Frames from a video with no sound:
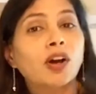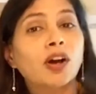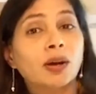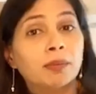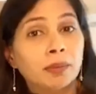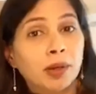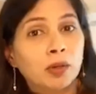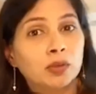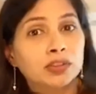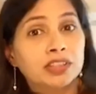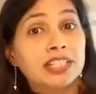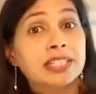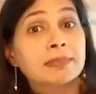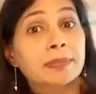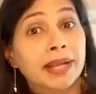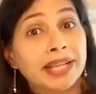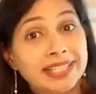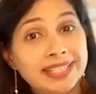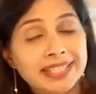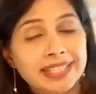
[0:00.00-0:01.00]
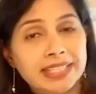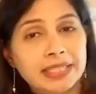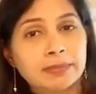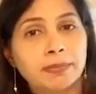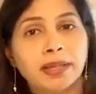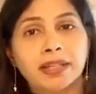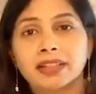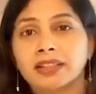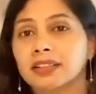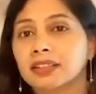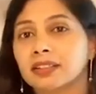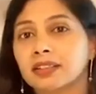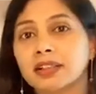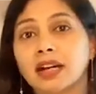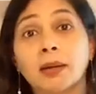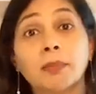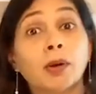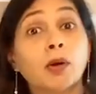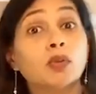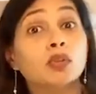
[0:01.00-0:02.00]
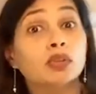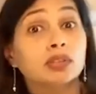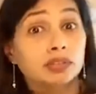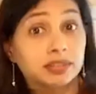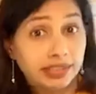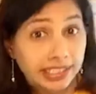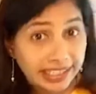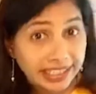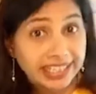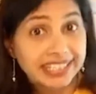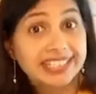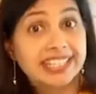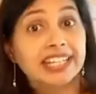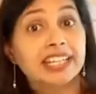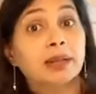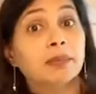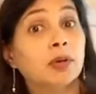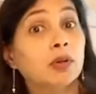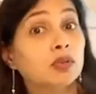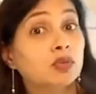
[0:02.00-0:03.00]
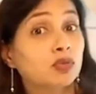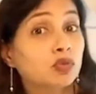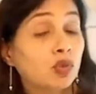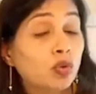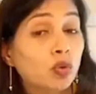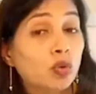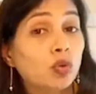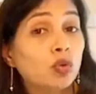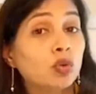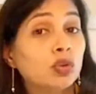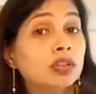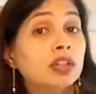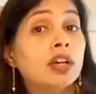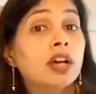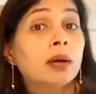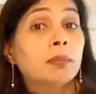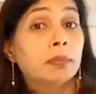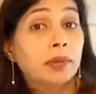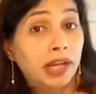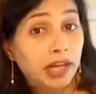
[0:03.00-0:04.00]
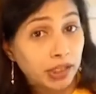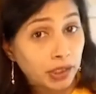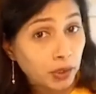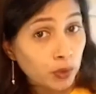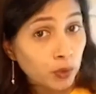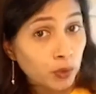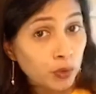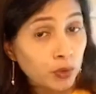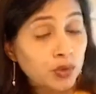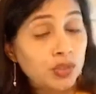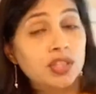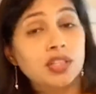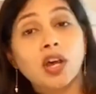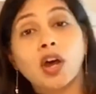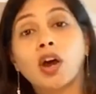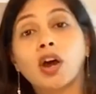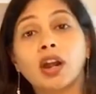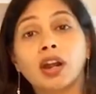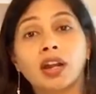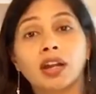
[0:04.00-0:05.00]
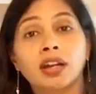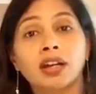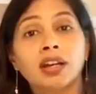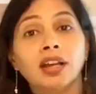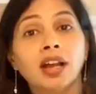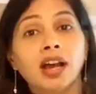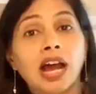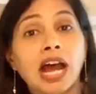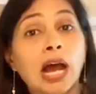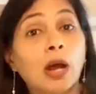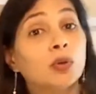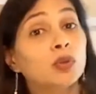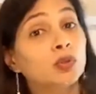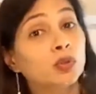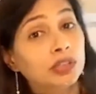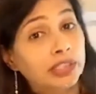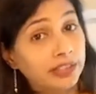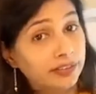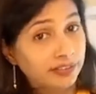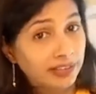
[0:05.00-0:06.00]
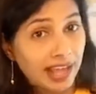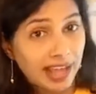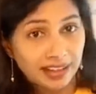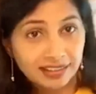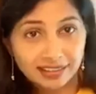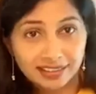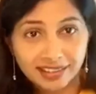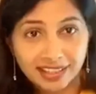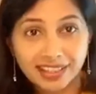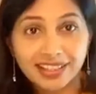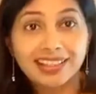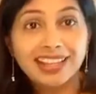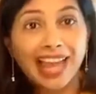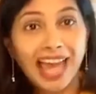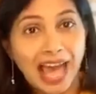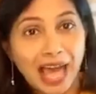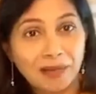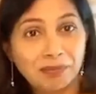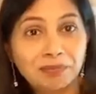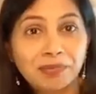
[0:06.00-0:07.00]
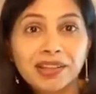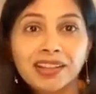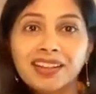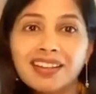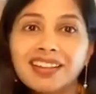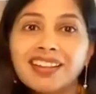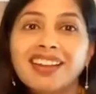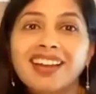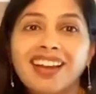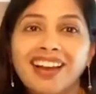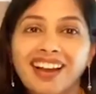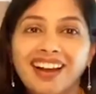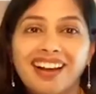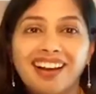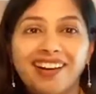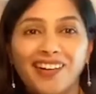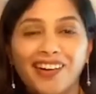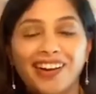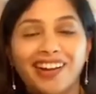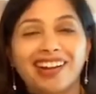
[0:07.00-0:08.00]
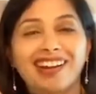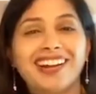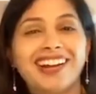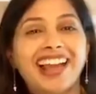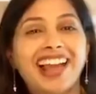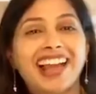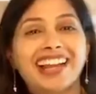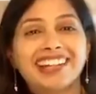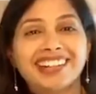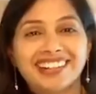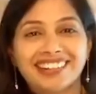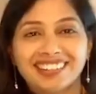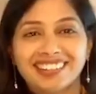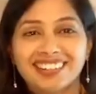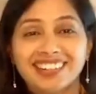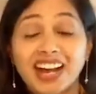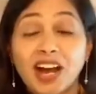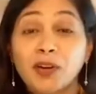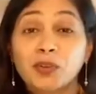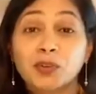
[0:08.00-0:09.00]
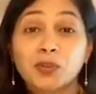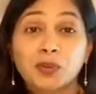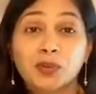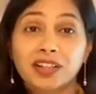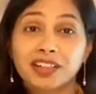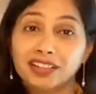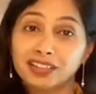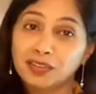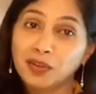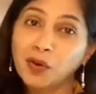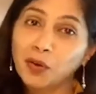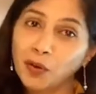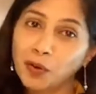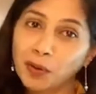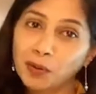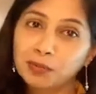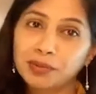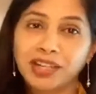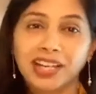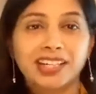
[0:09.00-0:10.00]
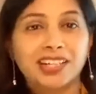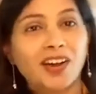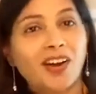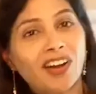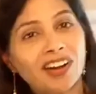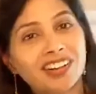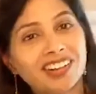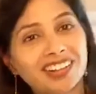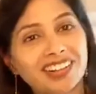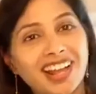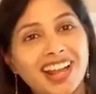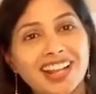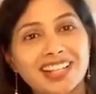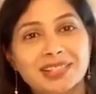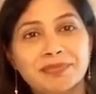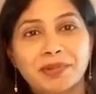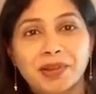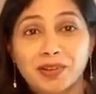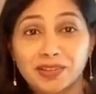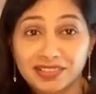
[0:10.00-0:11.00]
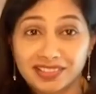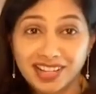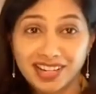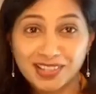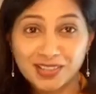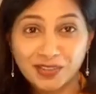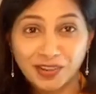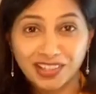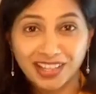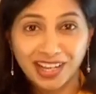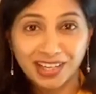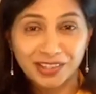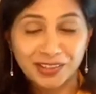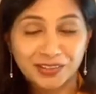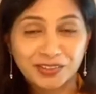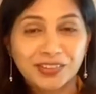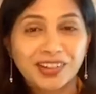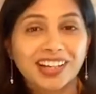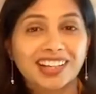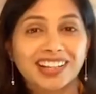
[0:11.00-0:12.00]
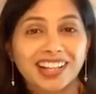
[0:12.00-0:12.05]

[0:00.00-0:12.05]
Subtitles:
about the spices, but about, like I said, about food, produce, or how to live healthy, happy, and how to clean home, get organized, because that's what I do. I